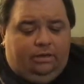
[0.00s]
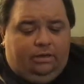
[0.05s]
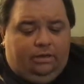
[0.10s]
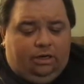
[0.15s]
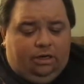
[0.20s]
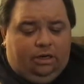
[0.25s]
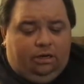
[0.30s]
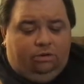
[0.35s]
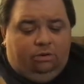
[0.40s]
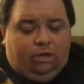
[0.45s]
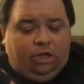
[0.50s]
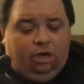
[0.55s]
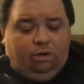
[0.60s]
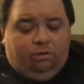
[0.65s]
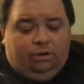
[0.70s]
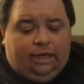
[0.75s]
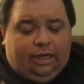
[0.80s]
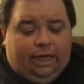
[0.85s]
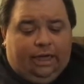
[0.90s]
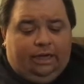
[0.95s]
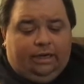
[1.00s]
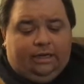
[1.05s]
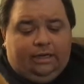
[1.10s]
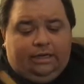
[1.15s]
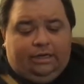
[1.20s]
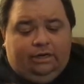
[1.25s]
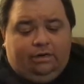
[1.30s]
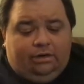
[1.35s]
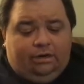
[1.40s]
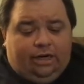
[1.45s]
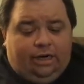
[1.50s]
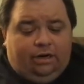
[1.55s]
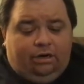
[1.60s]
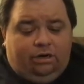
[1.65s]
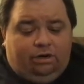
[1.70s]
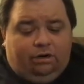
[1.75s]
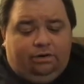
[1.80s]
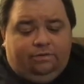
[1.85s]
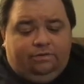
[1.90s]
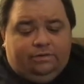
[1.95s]
you know, going out here and
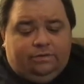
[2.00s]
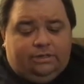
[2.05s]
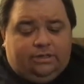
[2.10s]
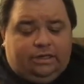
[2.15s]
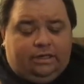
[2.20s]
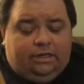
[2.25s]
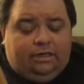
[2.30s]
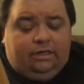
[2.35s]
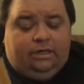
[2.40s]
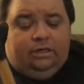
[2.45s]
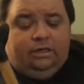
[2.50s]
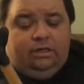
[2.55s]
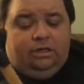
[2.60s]
harvesting